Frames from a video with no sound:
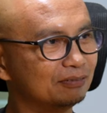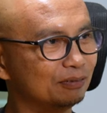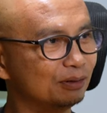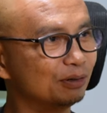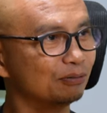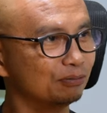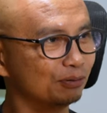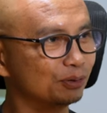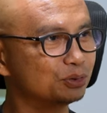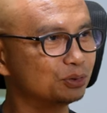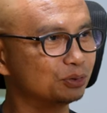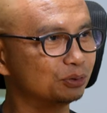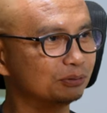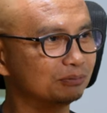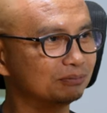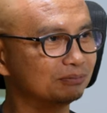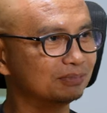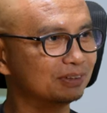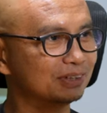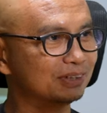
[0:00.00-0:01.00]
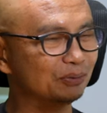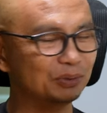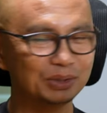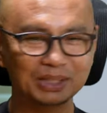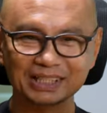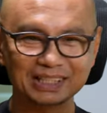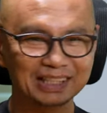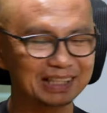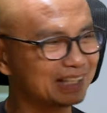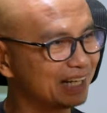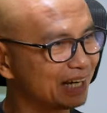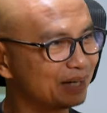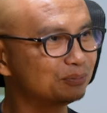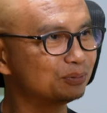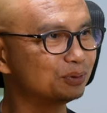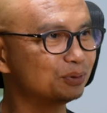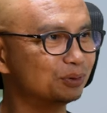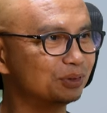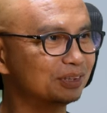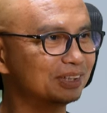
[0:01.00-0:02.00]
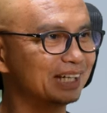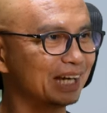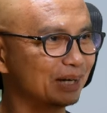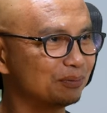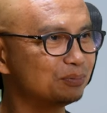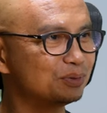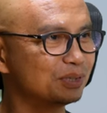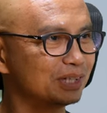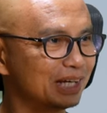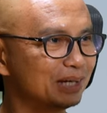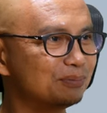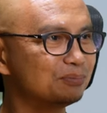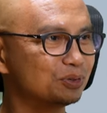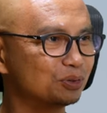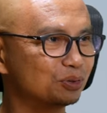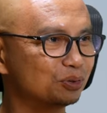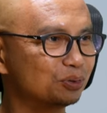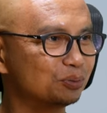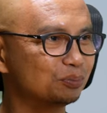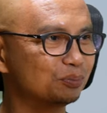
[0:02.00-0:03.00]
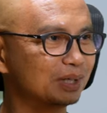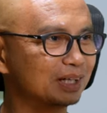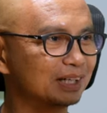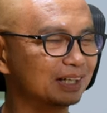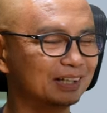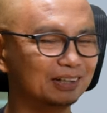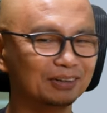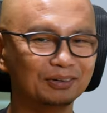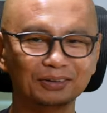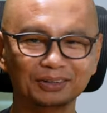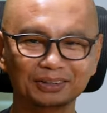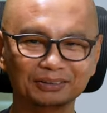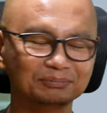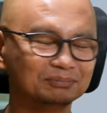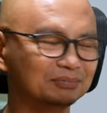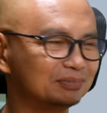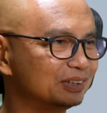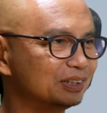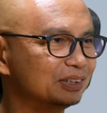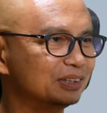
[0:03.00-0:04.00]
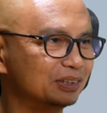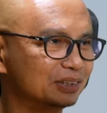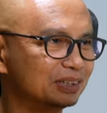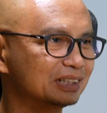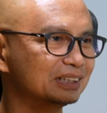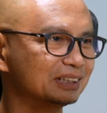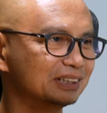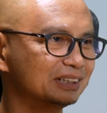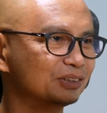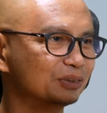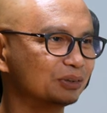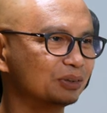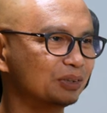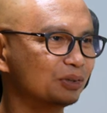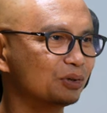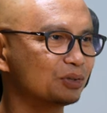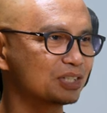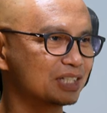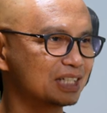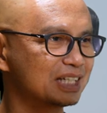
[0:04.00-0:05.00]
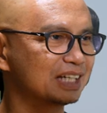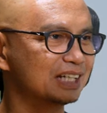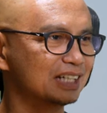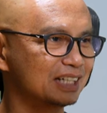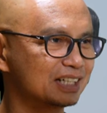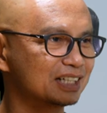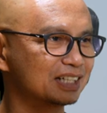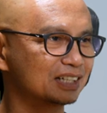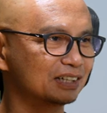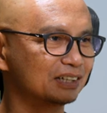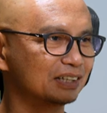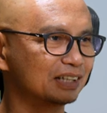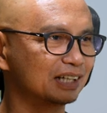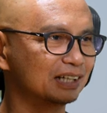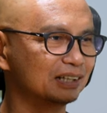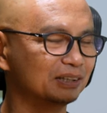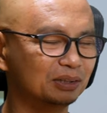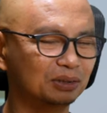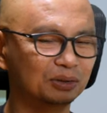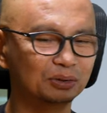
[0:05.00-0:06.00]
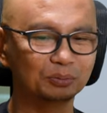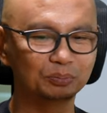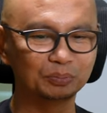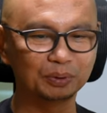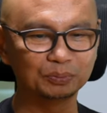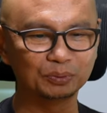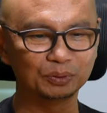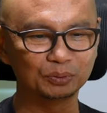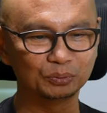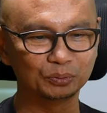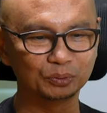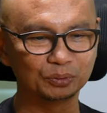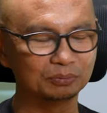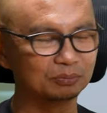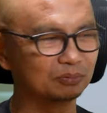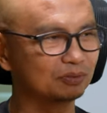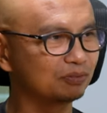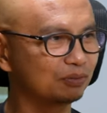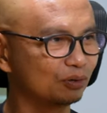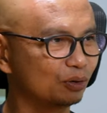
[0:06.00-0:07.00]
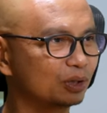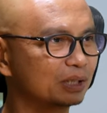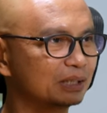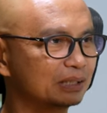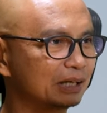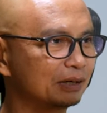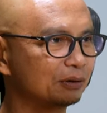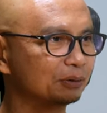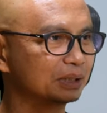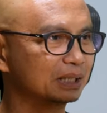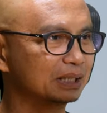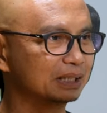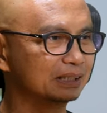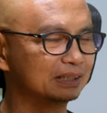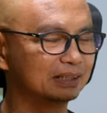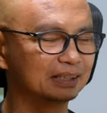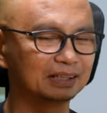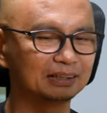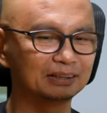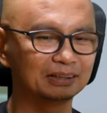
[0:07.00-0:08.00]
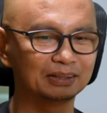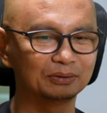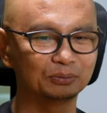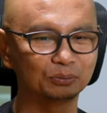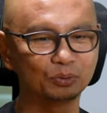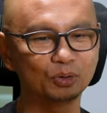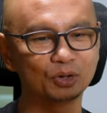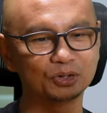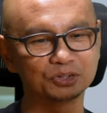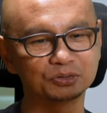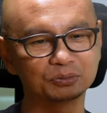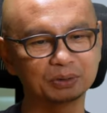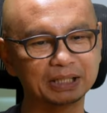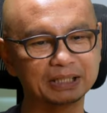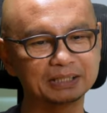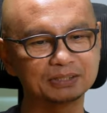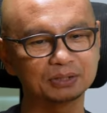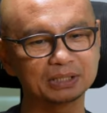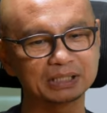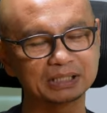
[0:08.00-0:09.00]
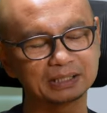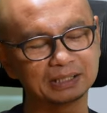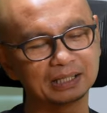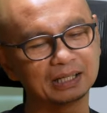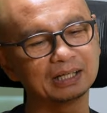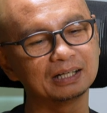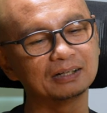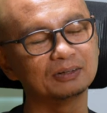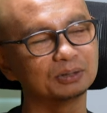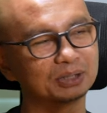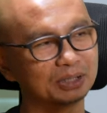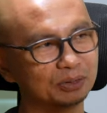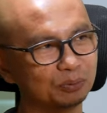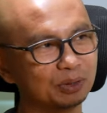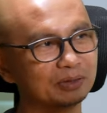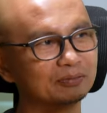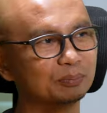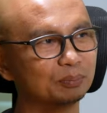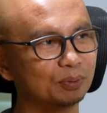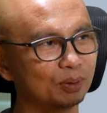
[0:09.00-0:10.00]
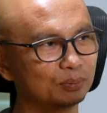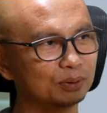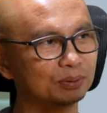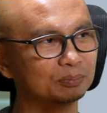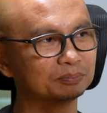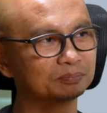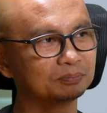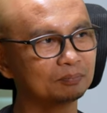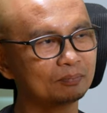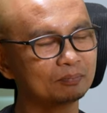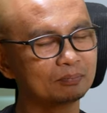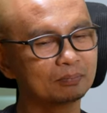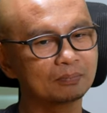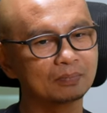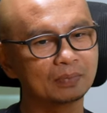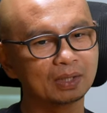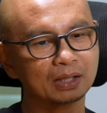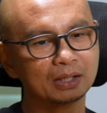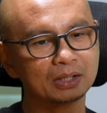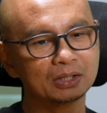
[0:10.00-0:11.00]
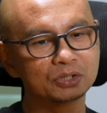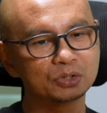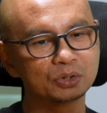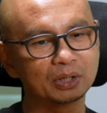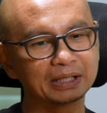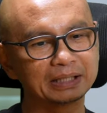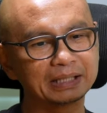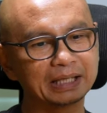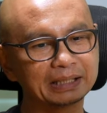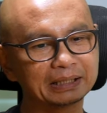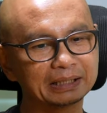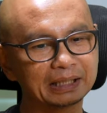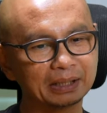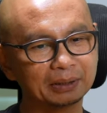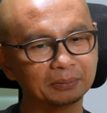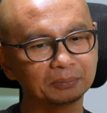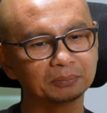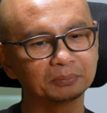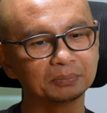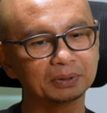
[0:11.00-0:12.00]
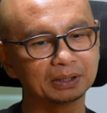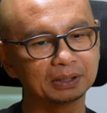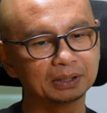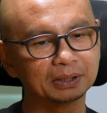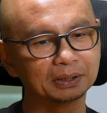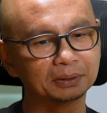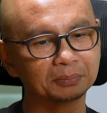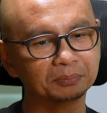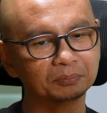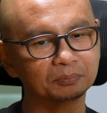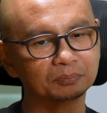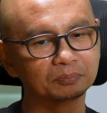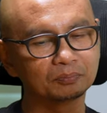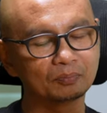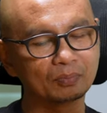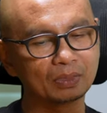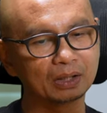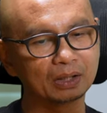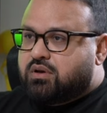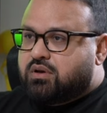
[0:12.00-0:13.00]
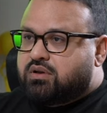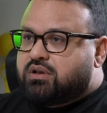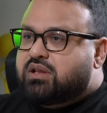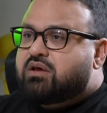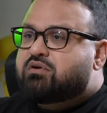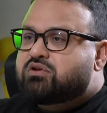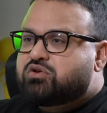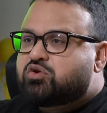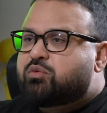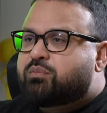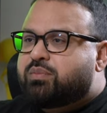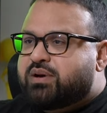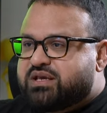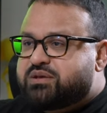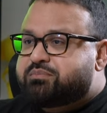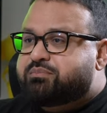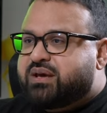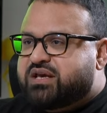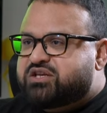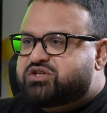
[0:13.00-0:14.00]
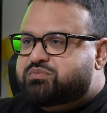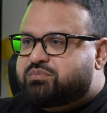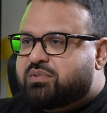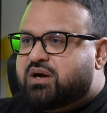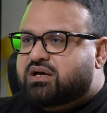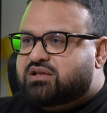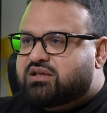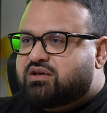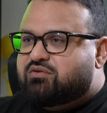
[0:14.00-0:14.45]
Wheel of Fortune, which is a damn good game game show, but not not not signature that you know people would flock around and, and, and watch, right? So I said, ah, okay, we have a problem. So at that time, um, we, there was no benchmark.